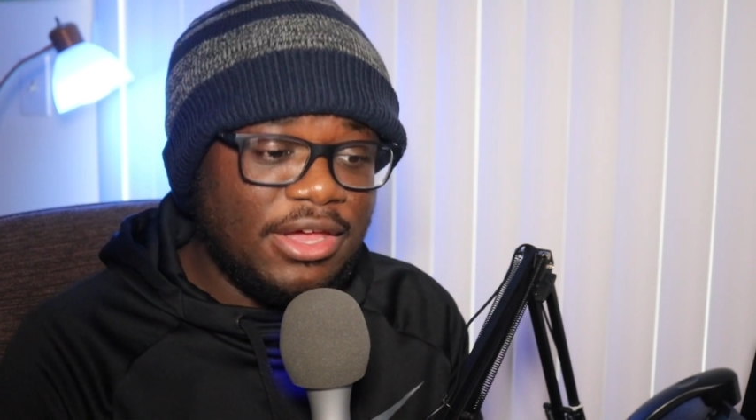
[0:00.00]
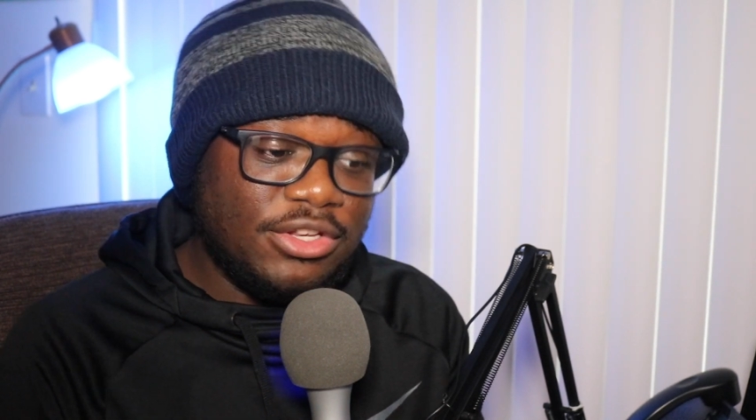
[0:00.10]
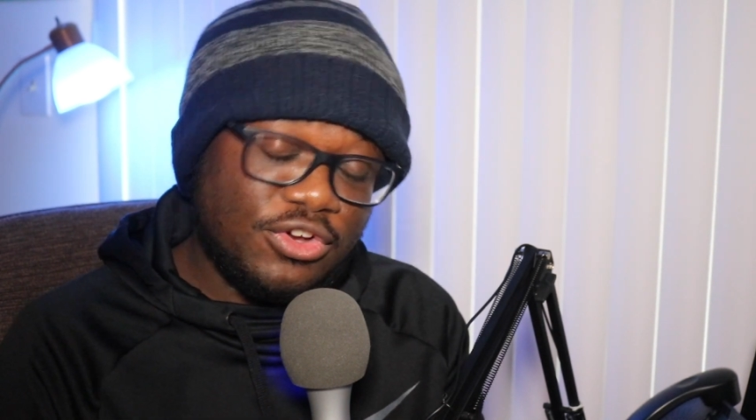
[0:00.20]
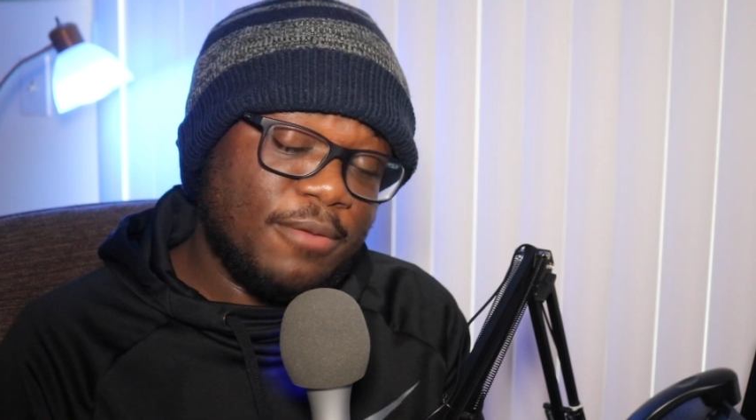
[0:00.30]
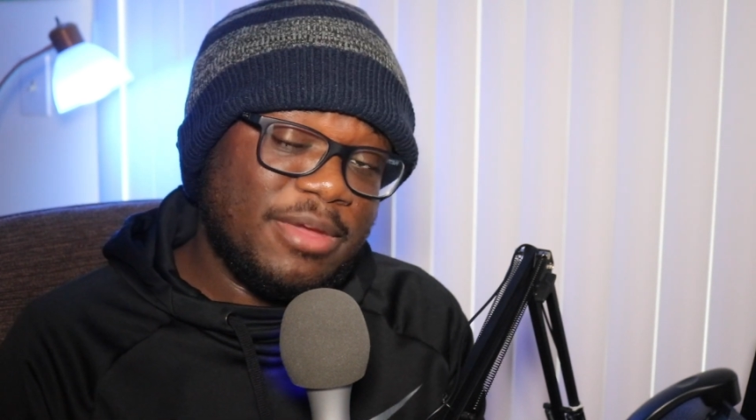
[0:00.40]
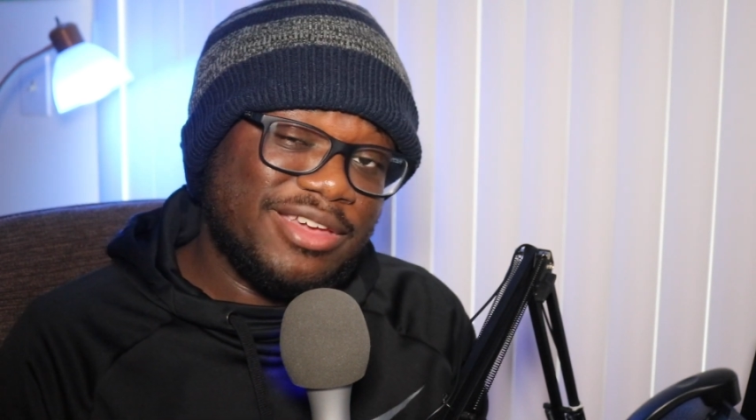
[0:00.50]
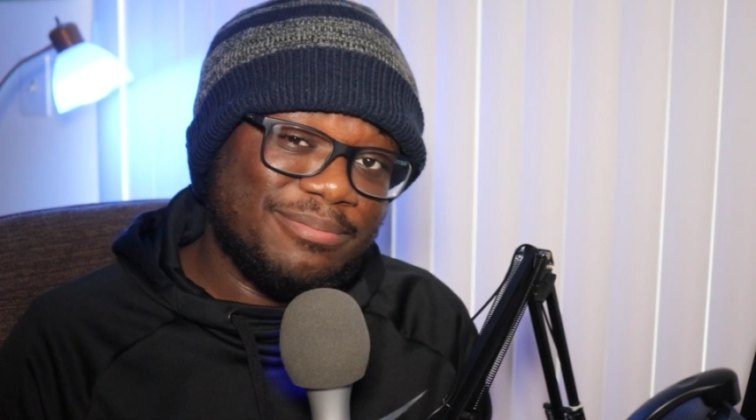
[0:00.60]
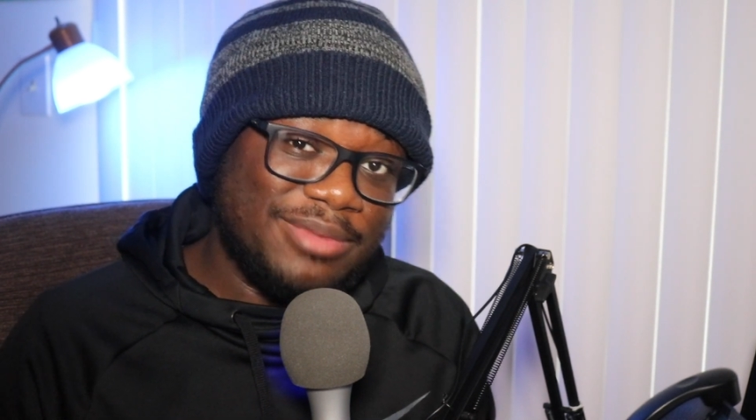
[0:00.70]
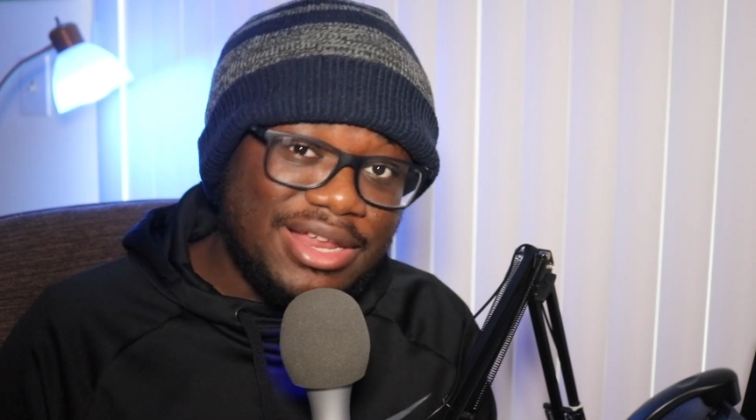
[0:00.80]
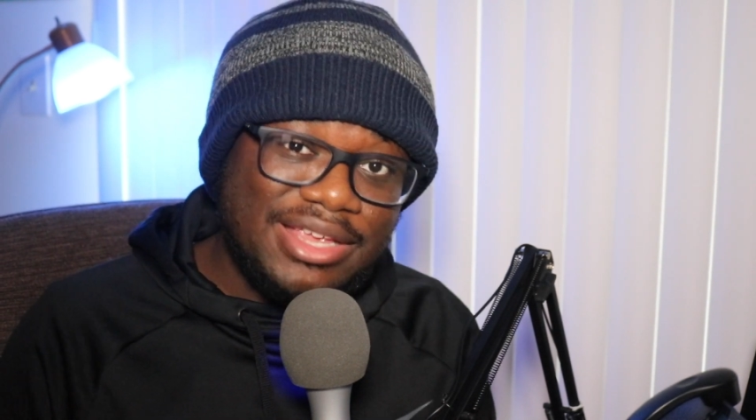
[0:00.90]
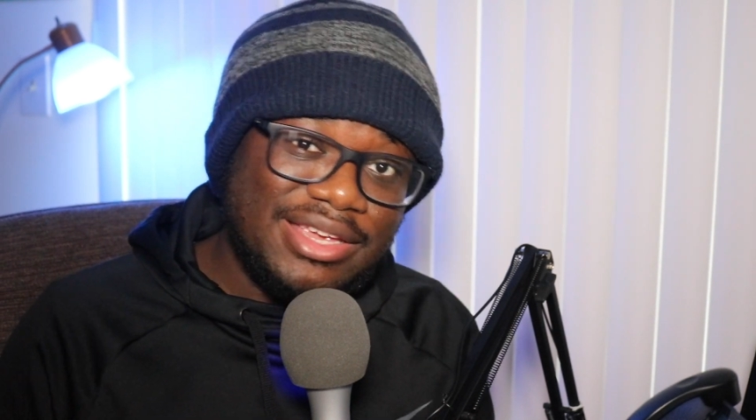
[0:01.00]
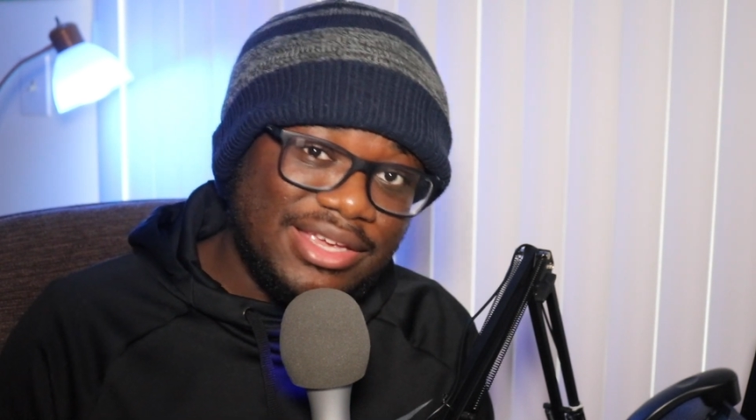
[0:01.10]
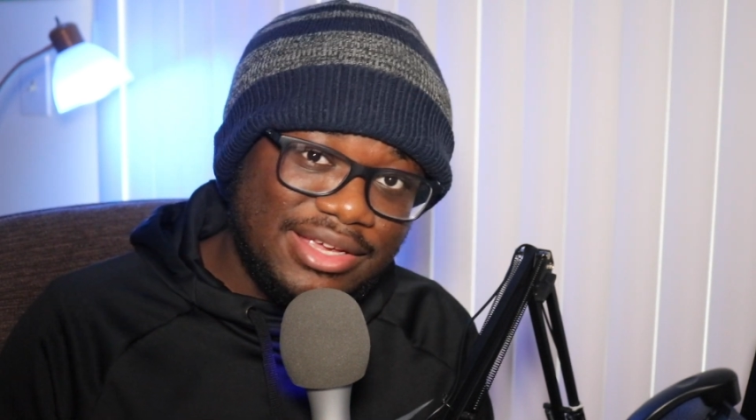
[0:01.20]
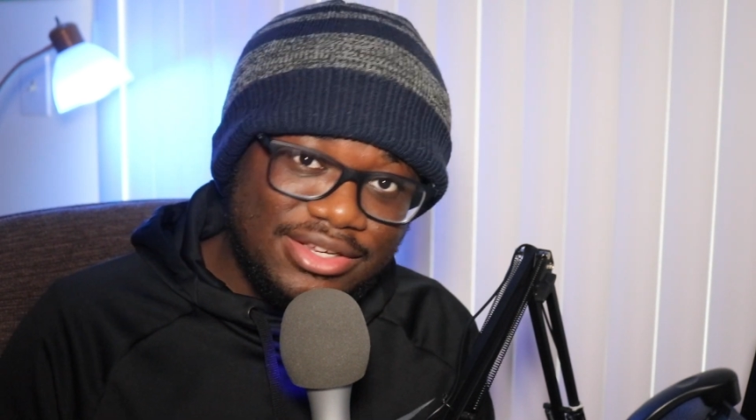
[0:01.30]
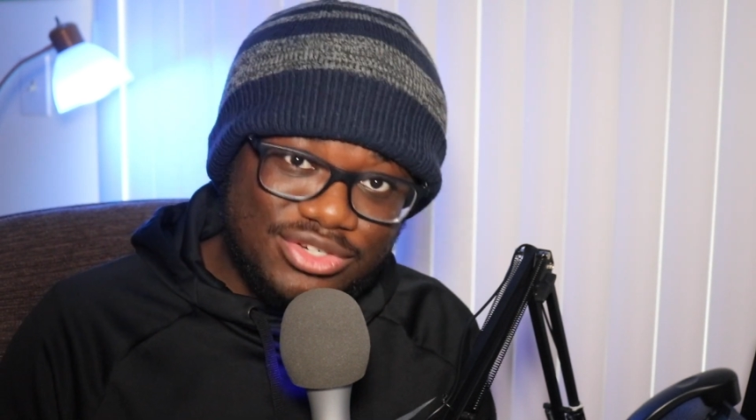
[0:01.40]
start making money
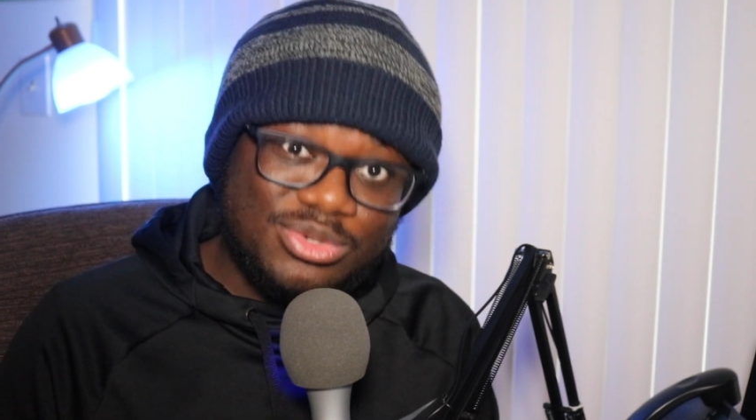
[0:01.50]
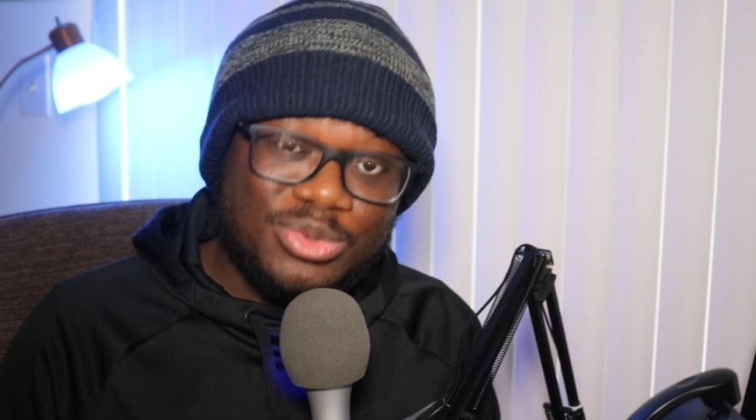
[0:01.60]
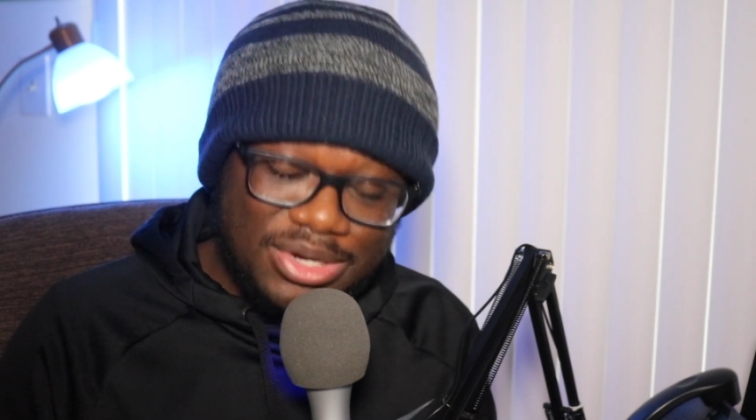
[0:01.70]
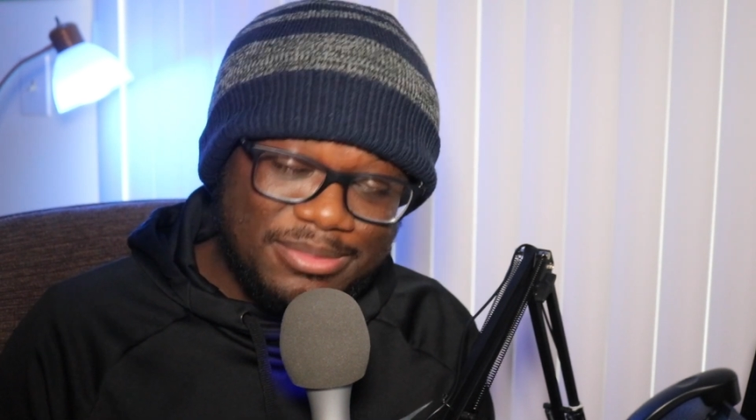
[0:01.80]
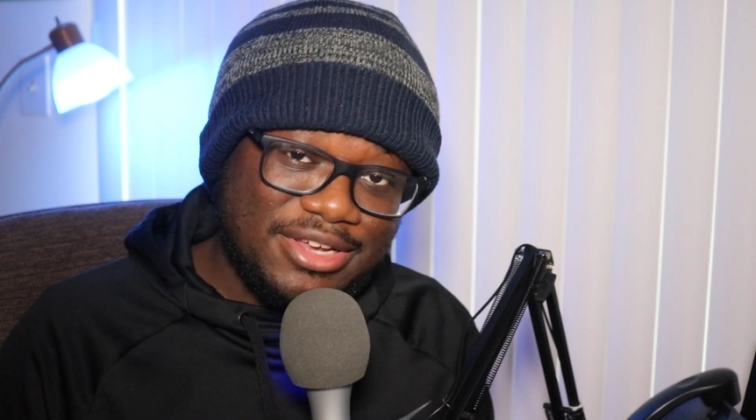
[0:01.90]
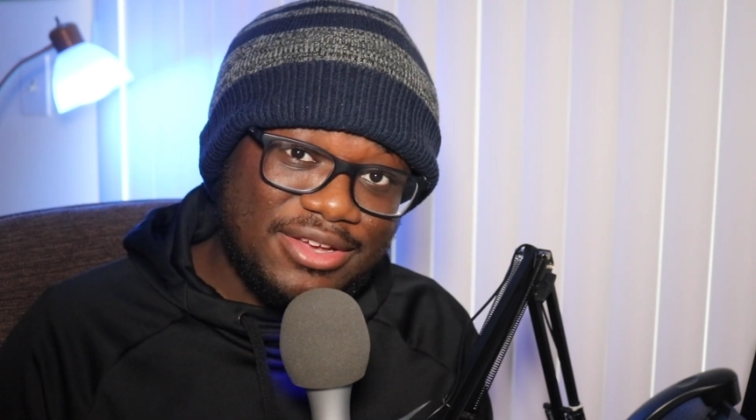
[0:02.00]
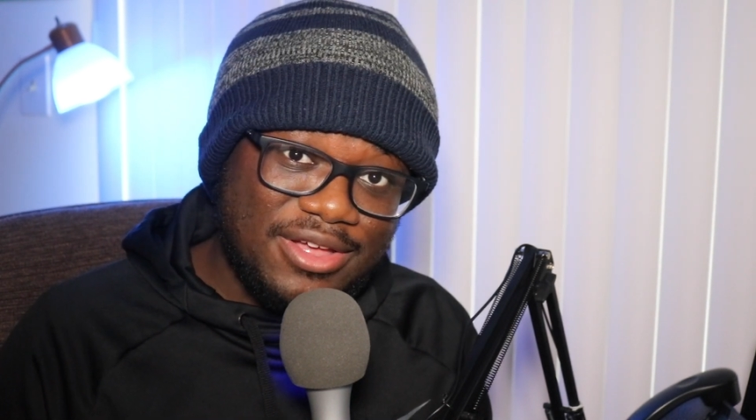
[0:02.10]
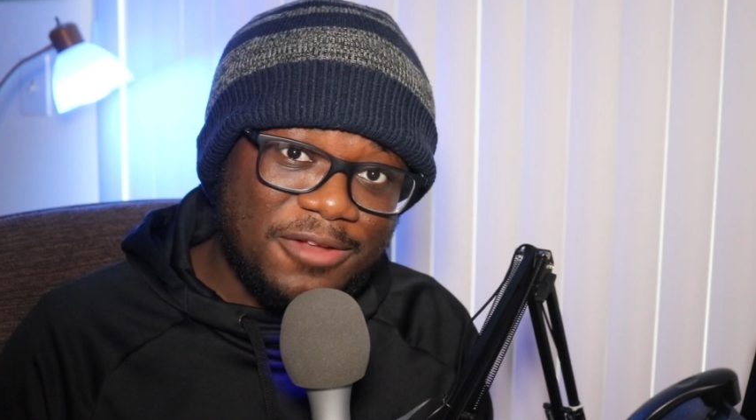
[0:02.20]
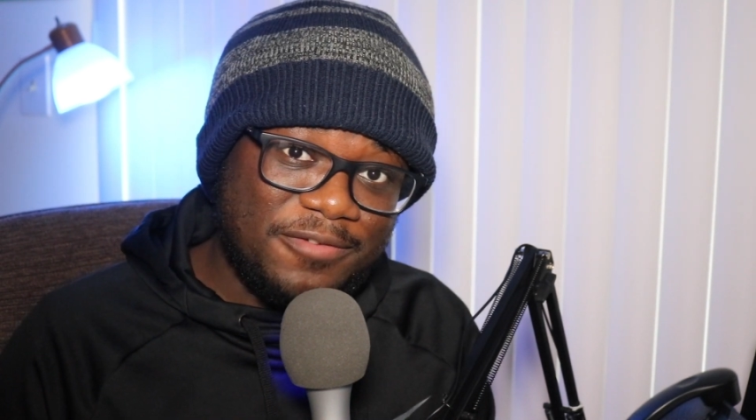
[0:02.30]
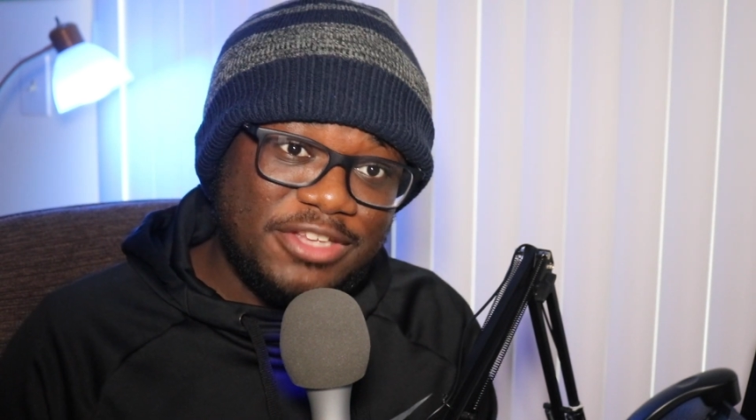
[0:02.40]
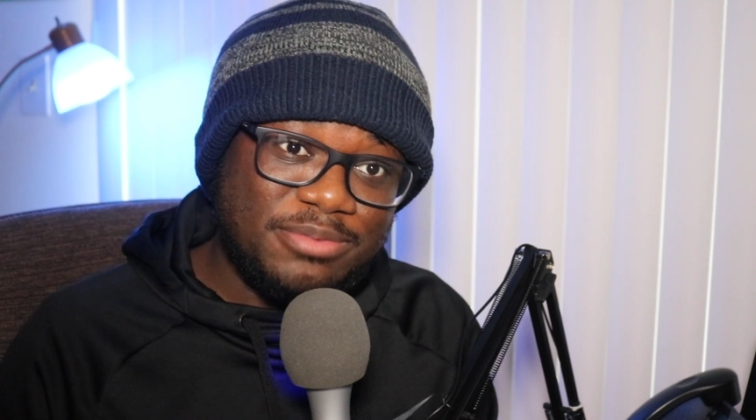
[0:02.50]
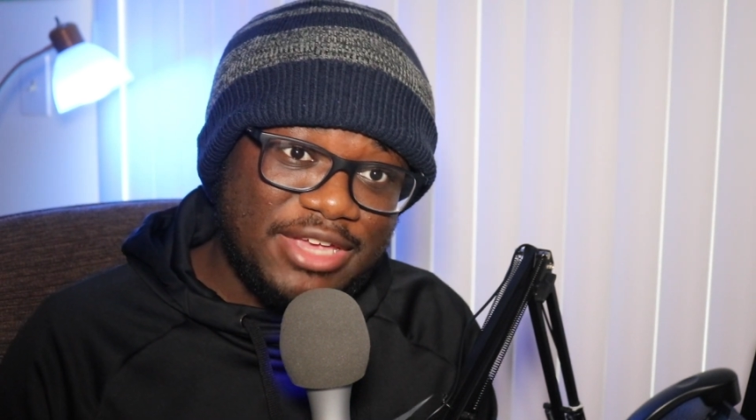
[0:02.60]
streaming on Facebook